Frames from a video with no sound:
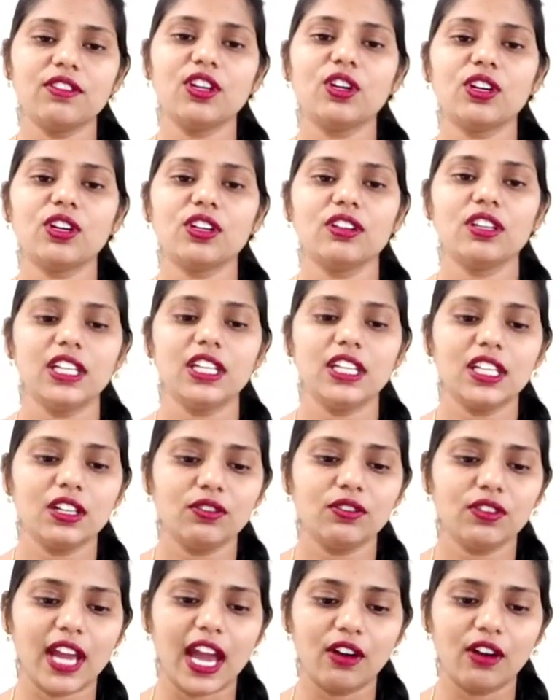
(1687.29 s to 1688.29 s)
We are
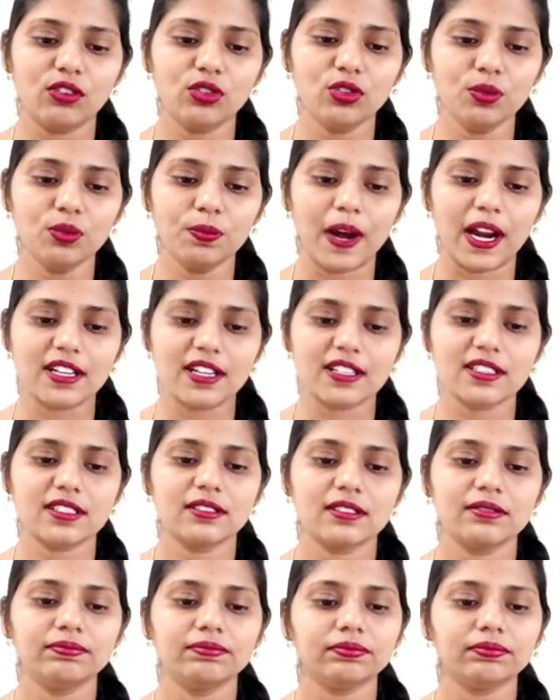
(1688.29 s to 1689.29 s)
here we have two
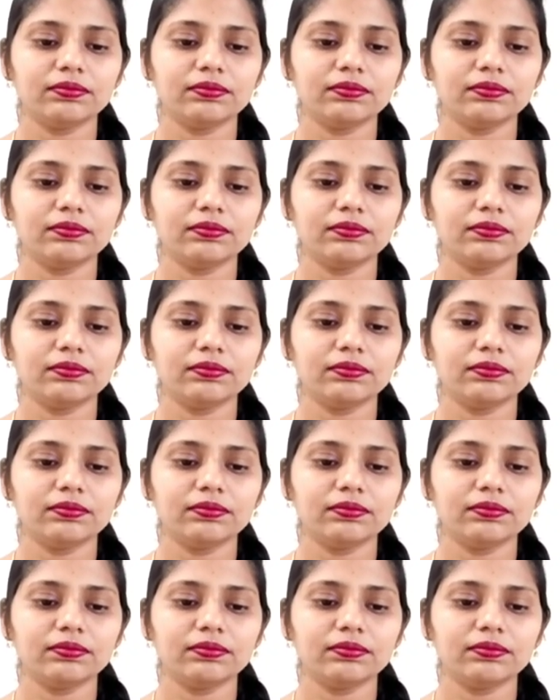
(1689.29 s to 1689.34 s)
parts.